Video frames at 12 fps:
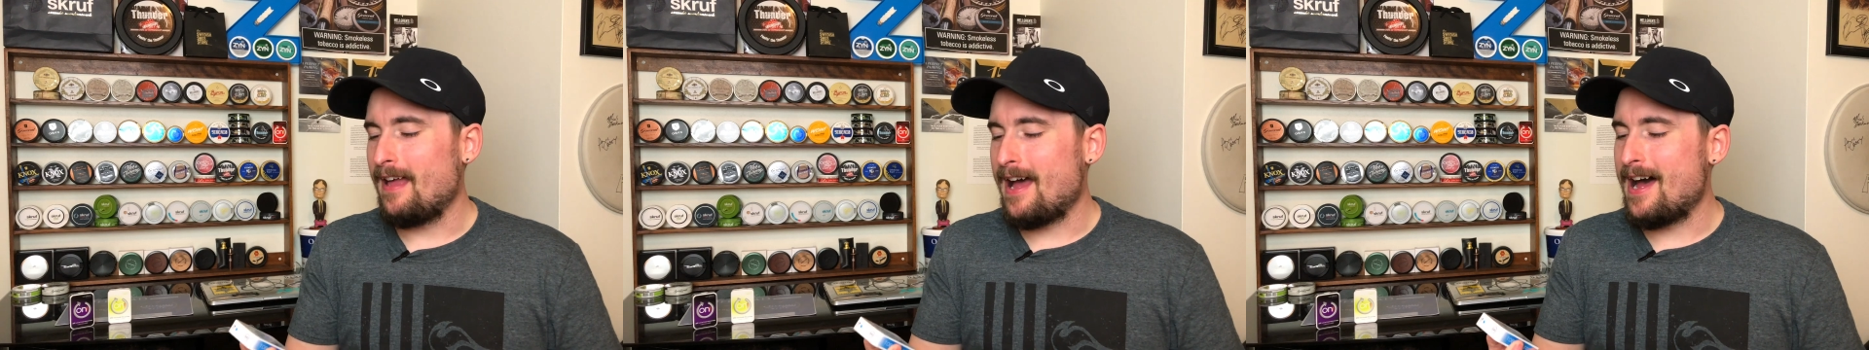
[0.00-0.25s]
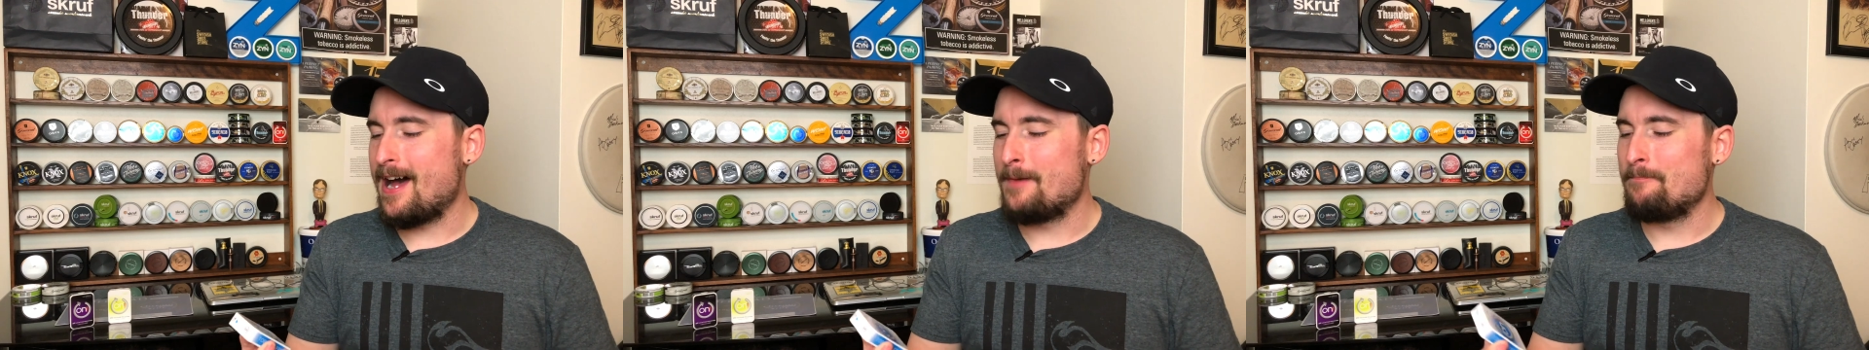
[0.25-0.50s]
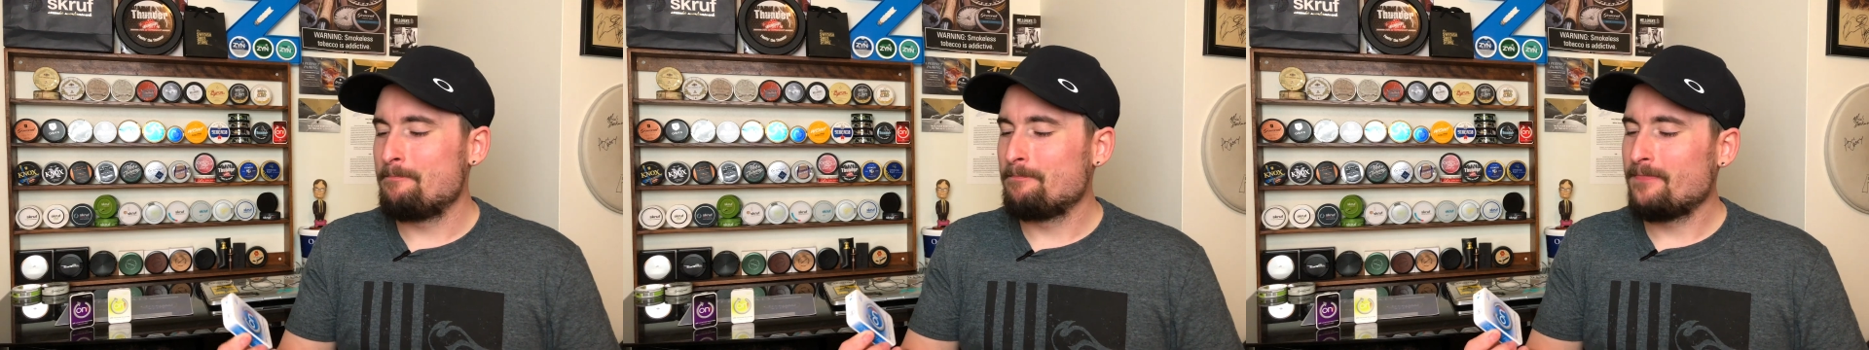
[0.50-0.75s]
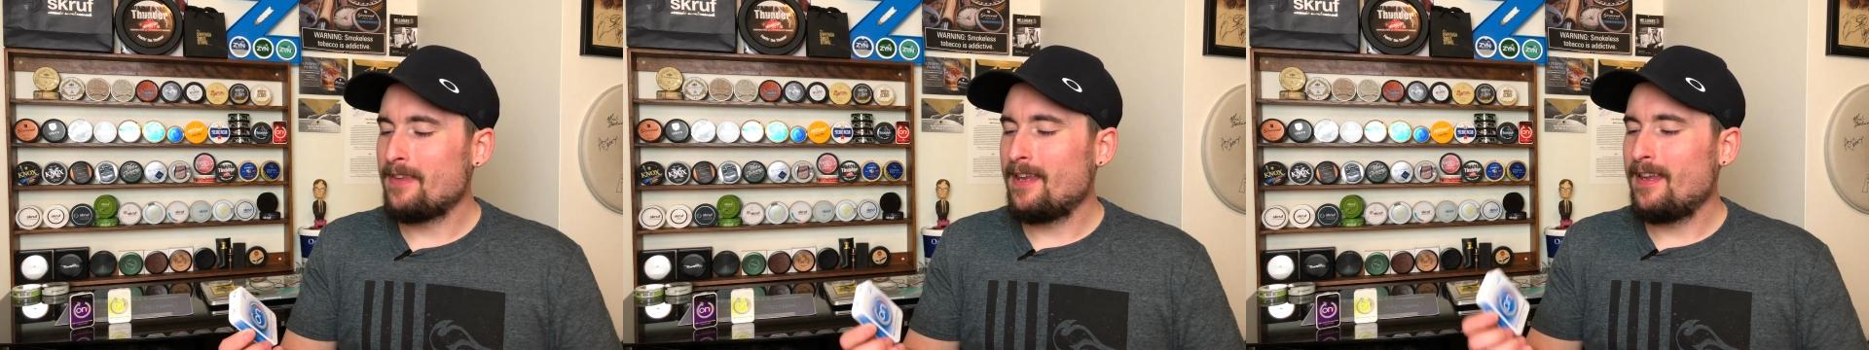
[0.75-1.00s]

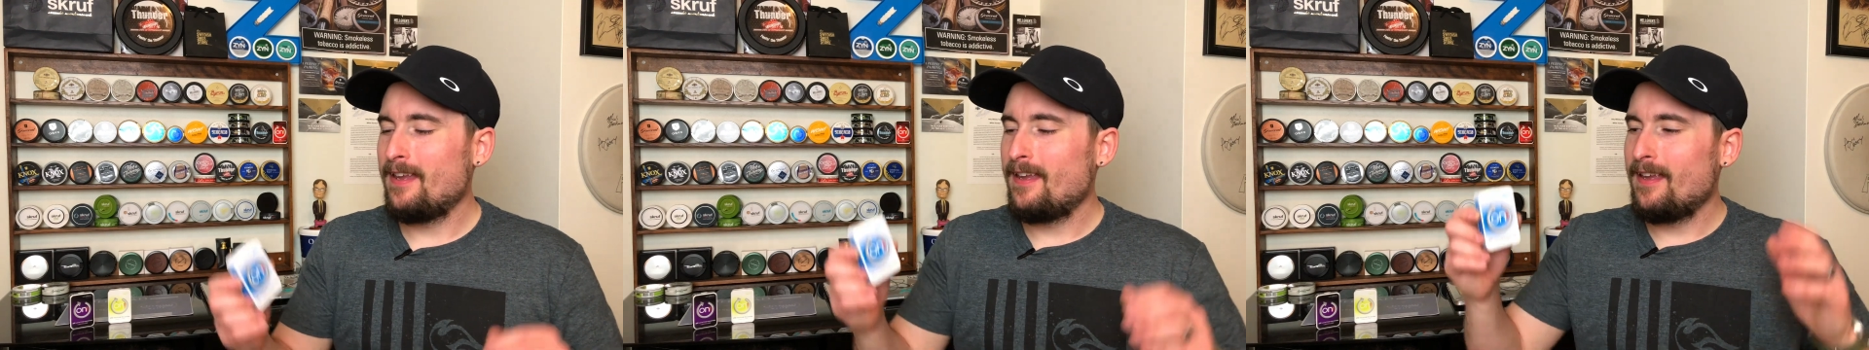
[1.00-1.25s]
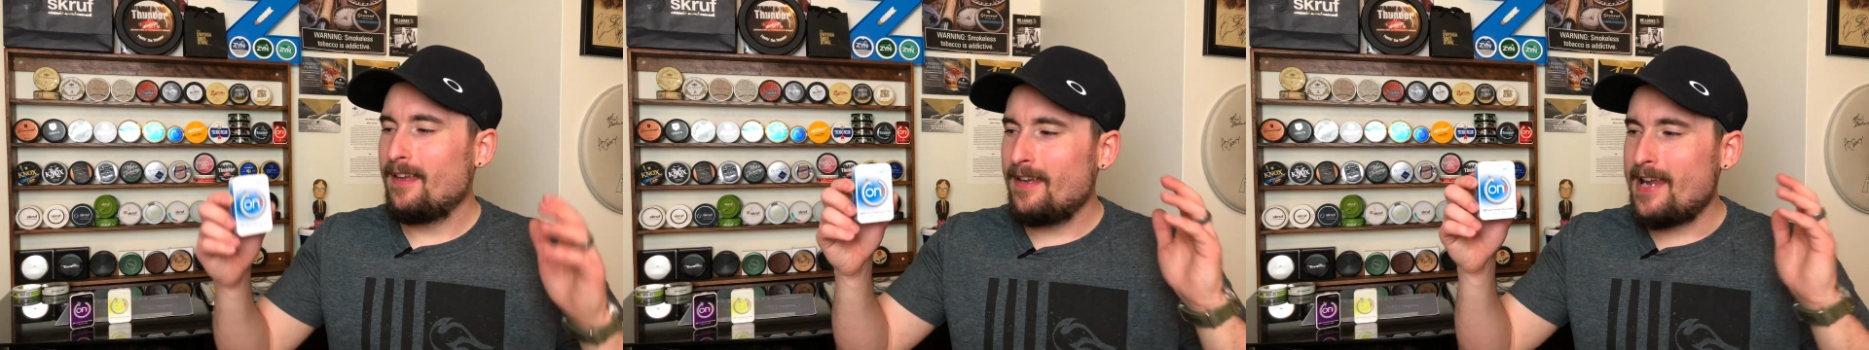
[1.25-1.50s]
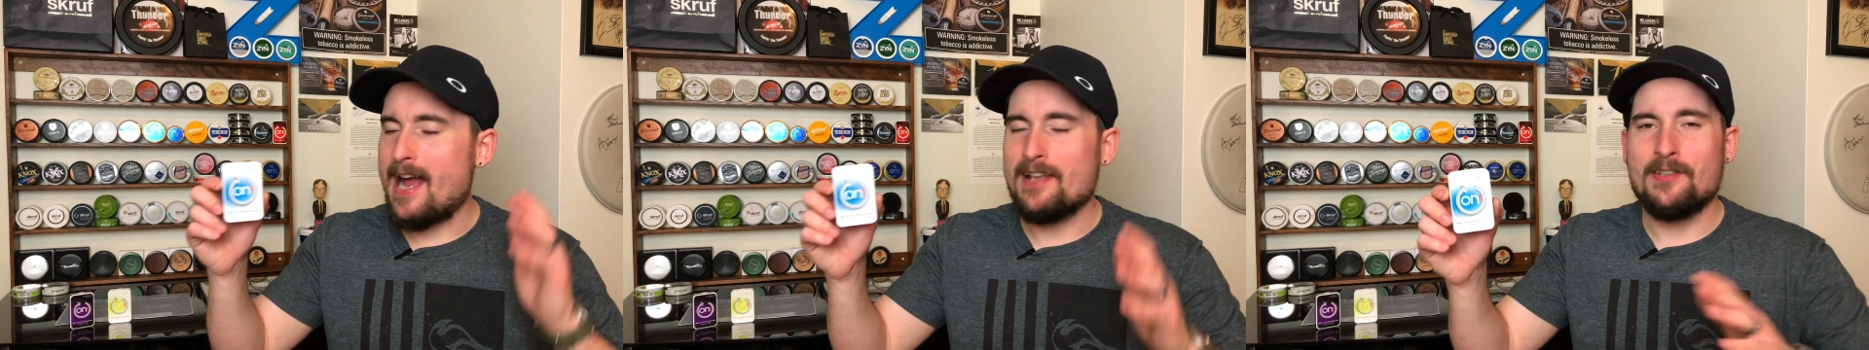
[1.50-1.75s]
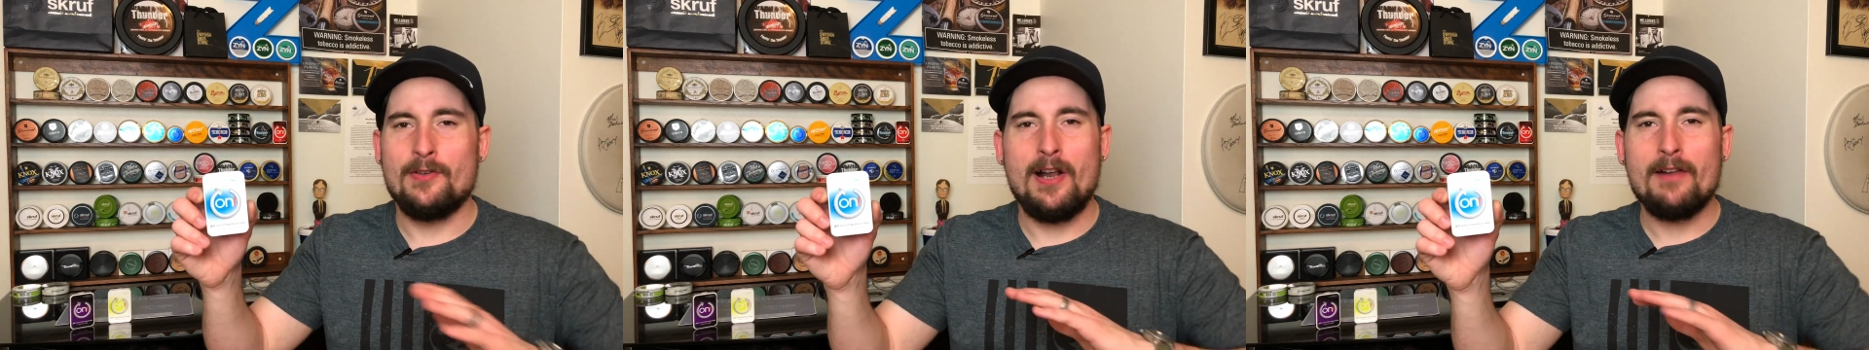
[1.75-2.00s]
Yeah,
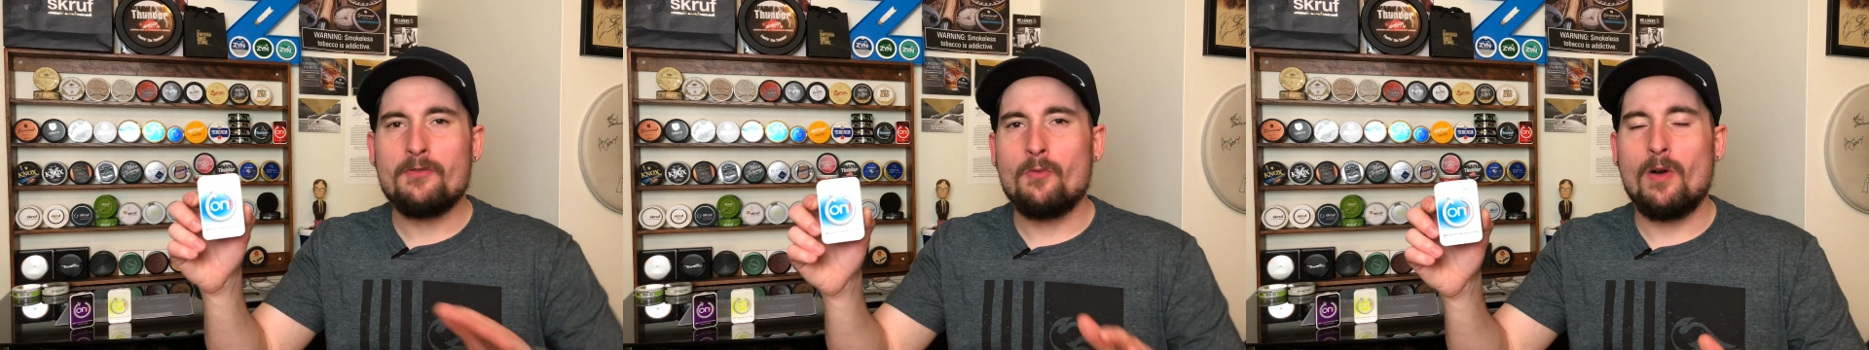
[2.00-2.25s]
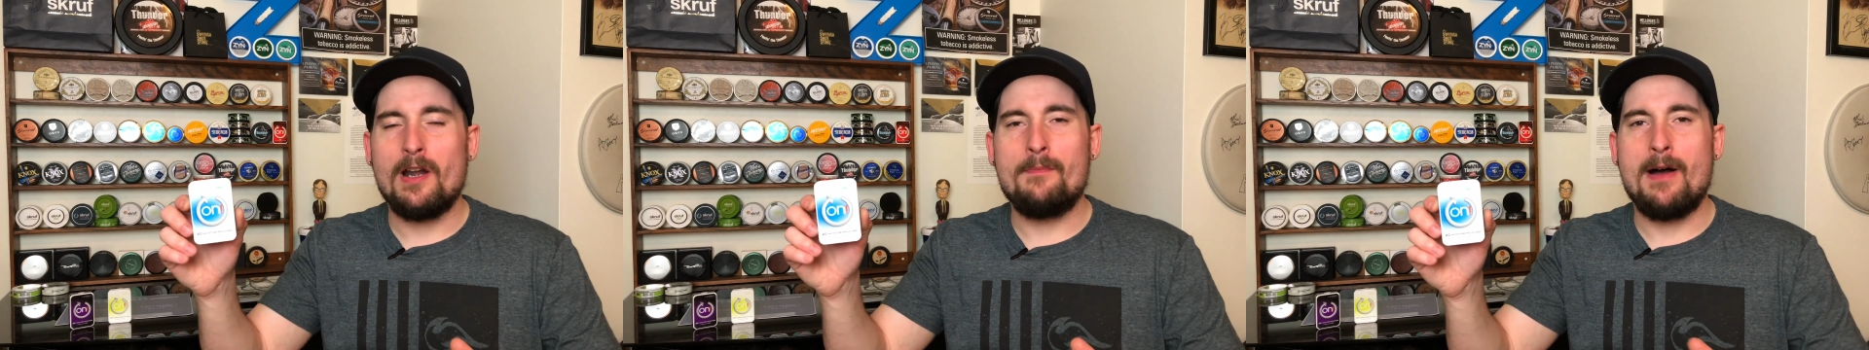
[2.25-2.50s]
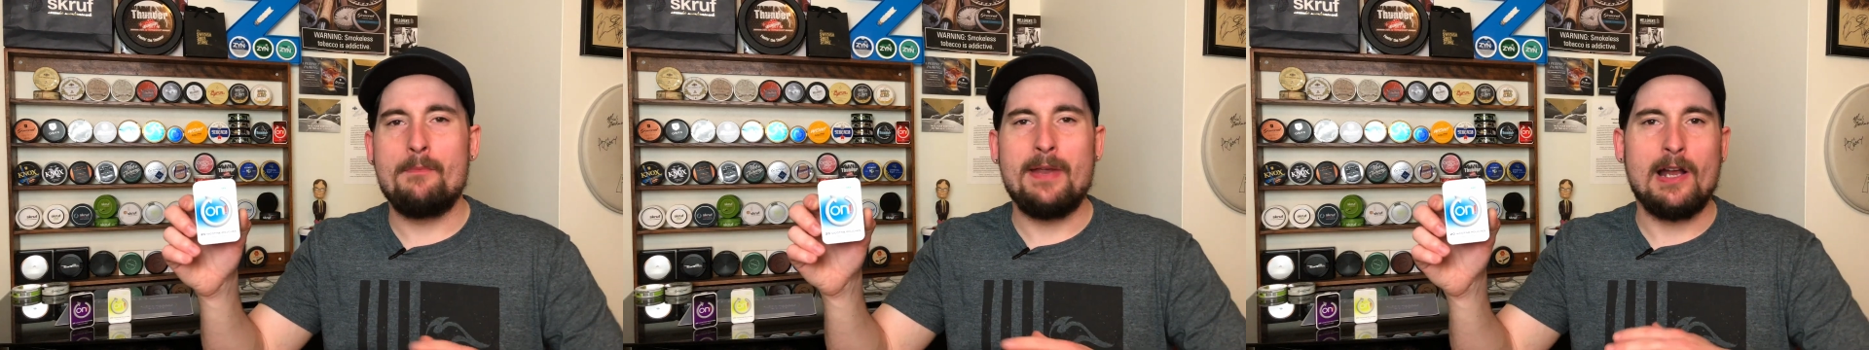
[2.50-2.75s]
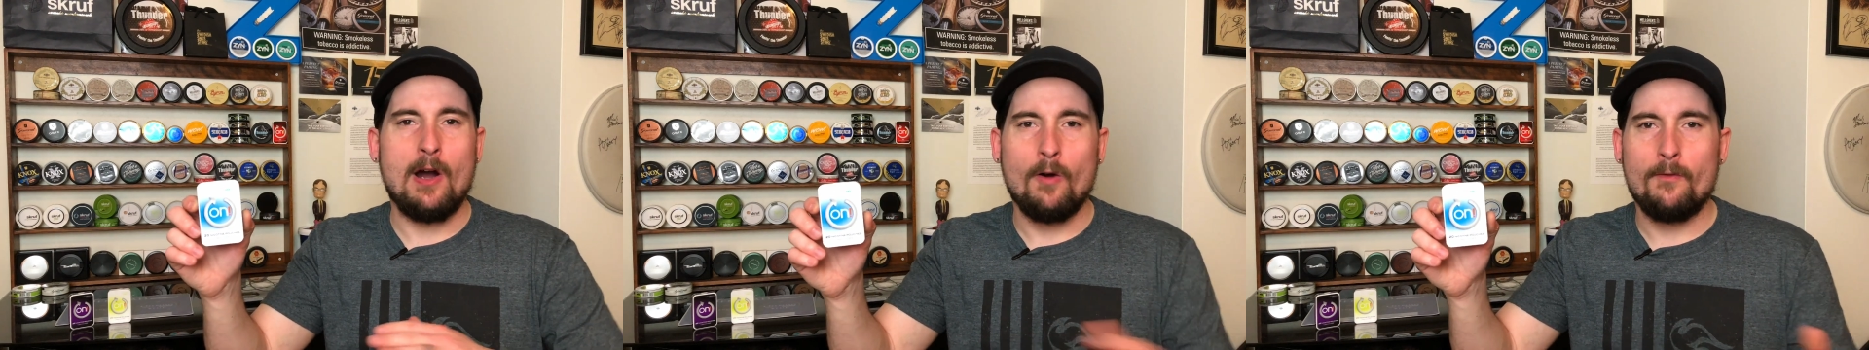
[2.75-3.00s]
so you don't have to worry about
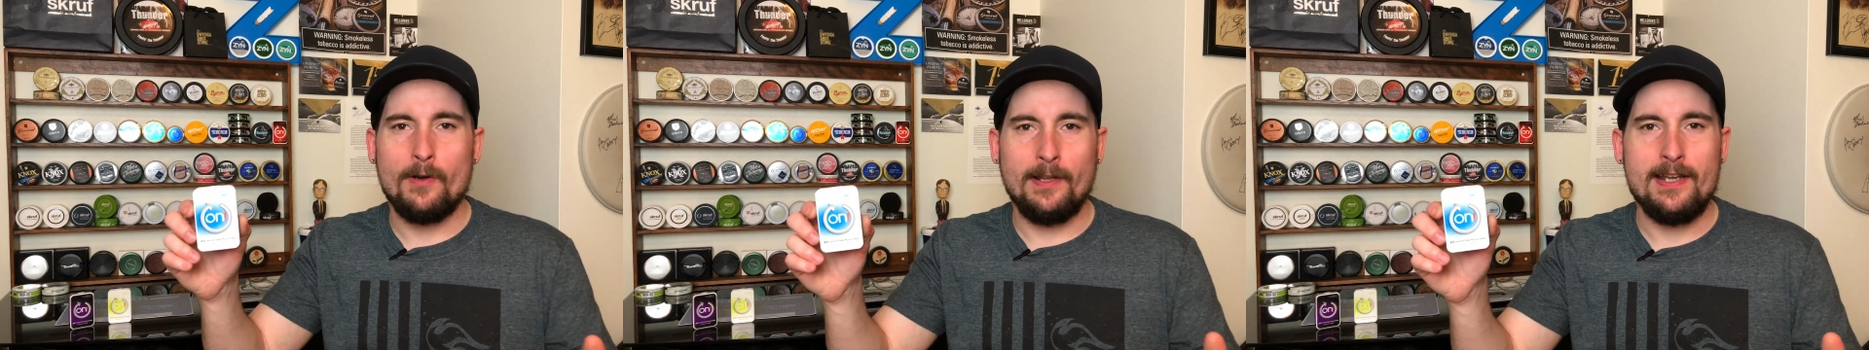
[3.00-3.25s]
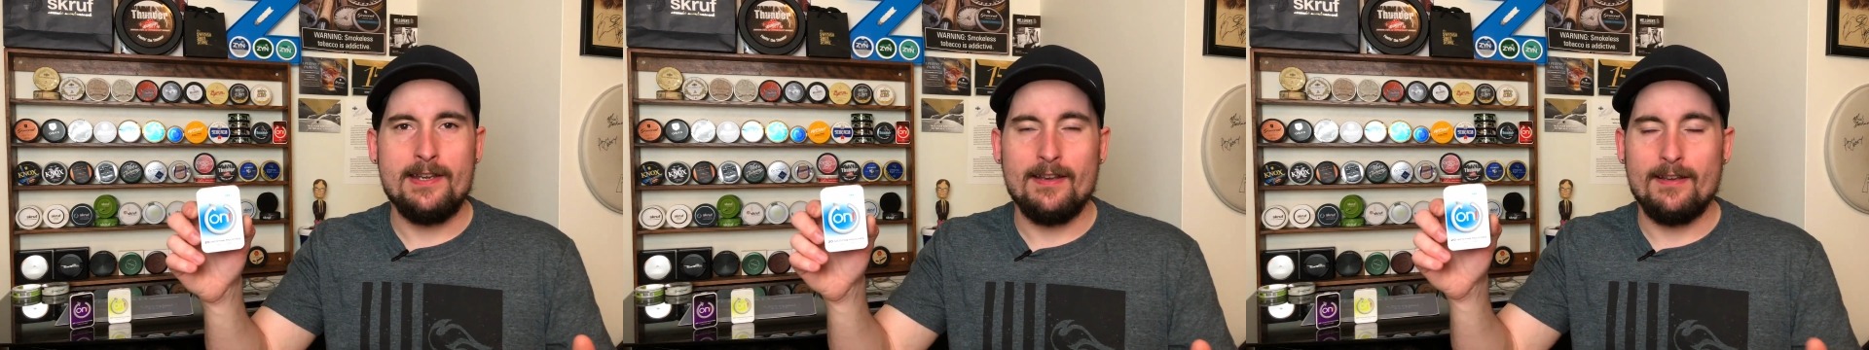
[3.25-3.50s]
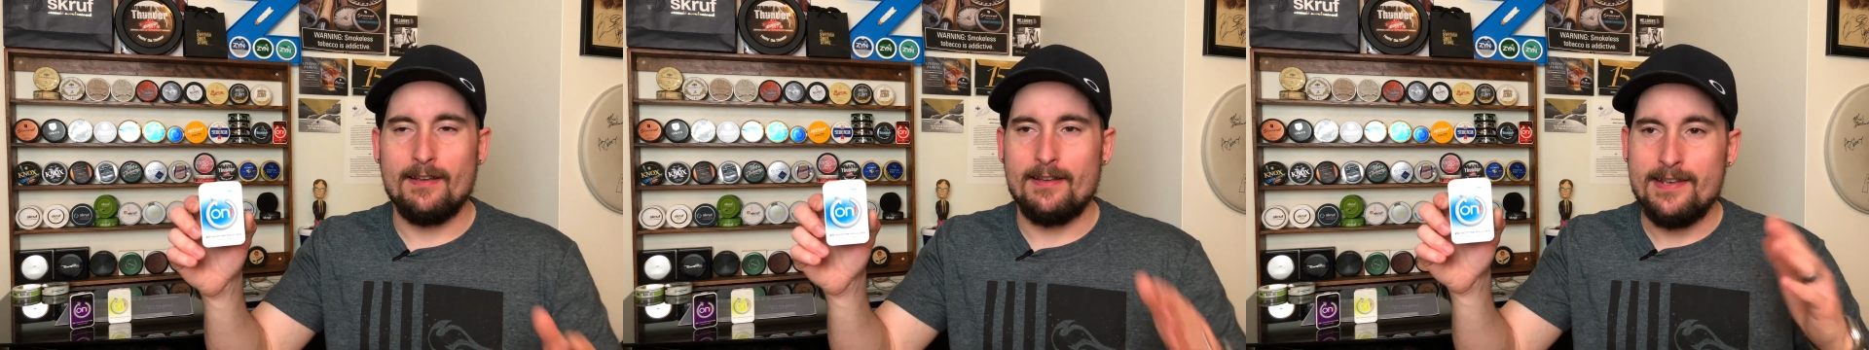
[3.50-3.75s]
being overly